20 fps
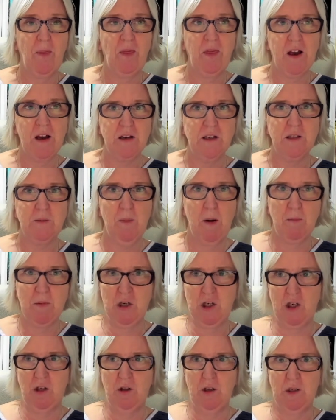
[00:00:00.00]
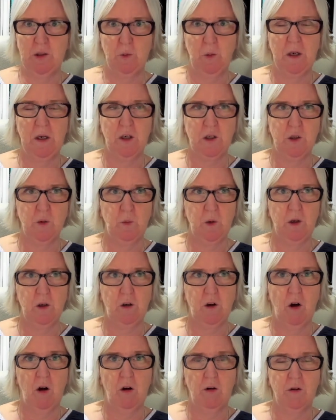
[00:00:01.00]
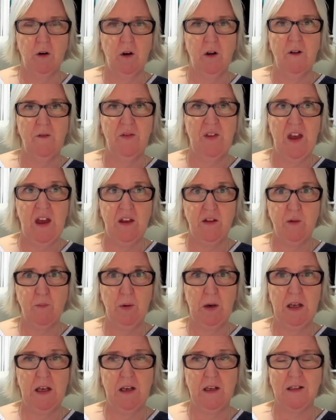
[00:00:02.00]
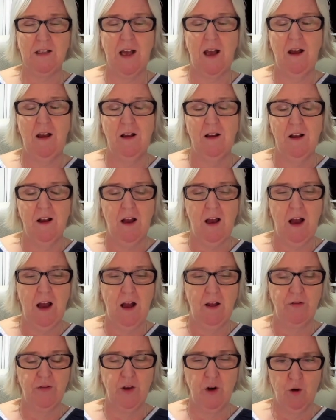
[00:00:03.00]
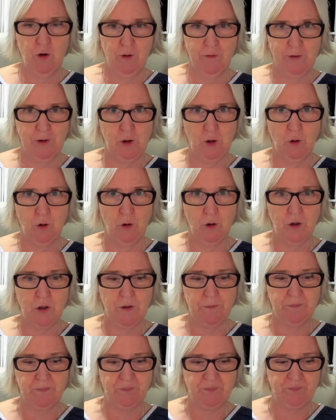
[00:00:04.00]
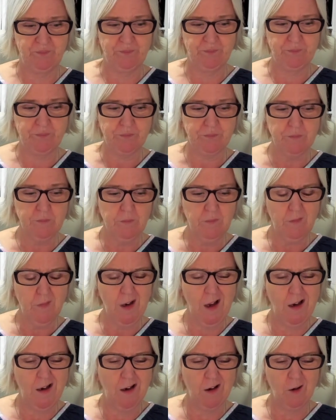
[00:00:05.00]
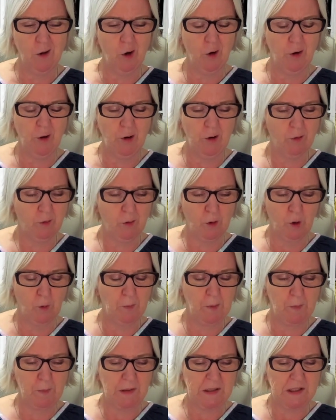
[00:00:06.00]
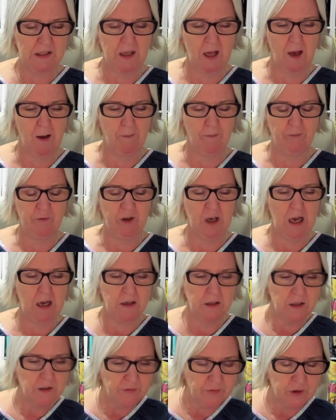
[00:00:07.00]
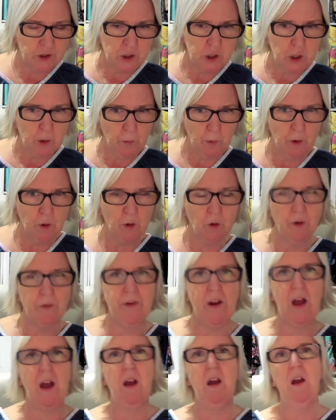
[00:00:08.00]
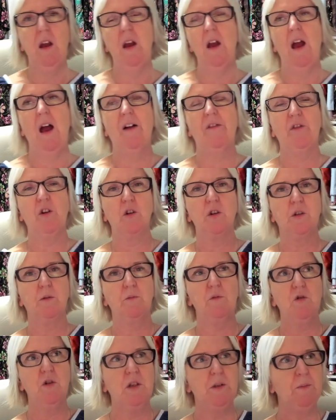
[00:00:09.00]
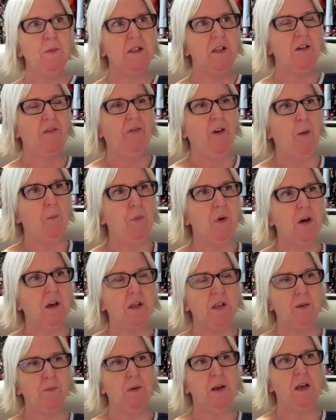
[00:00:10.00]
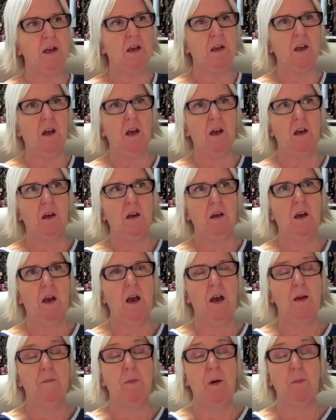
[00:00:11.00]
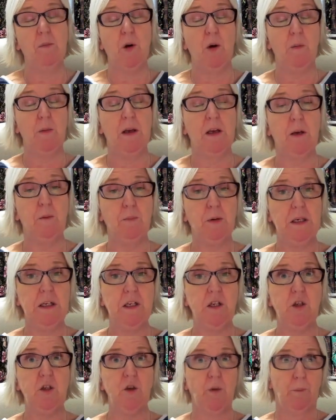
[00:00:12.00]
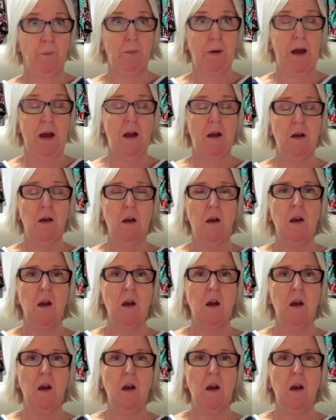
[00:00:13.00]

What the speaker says: that is my mission this week, to work on the heather blazer and the Nova coat. And other couple of bits that I'm kind of stewing over. I've got some Christmassy fabric to make. I'm going to make a billy jumper.